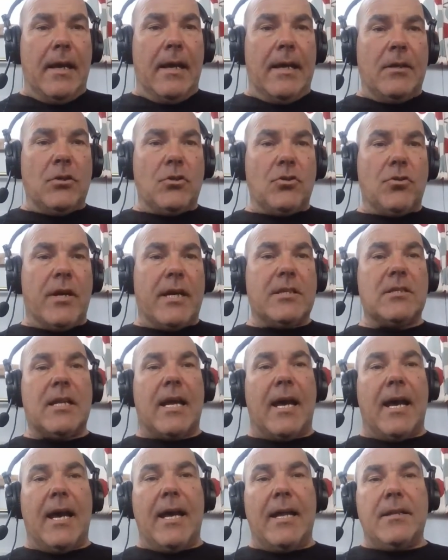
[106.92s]
interest
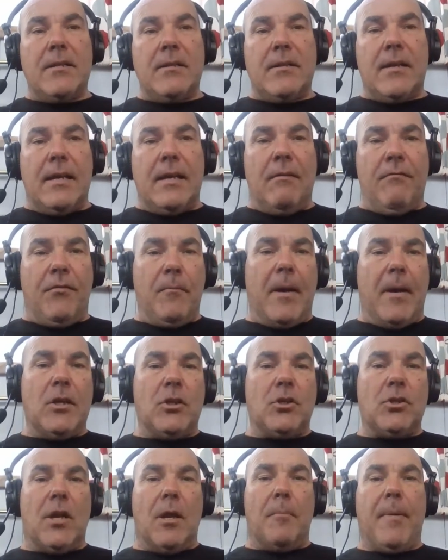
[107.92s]
and
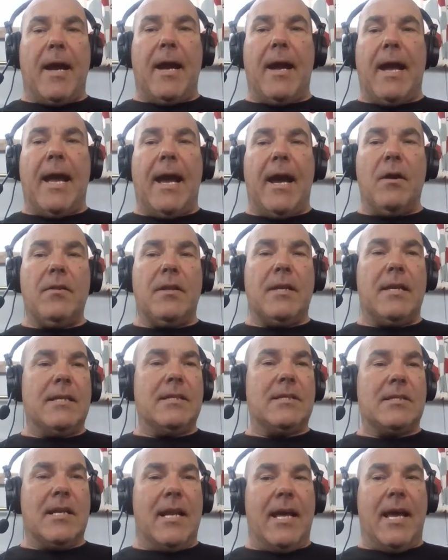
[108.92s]
information about how the
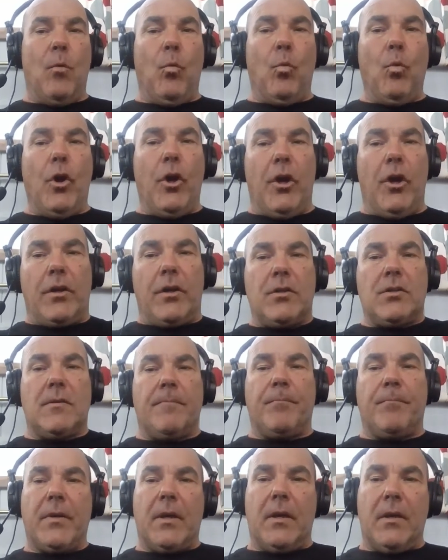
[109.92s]
internet works.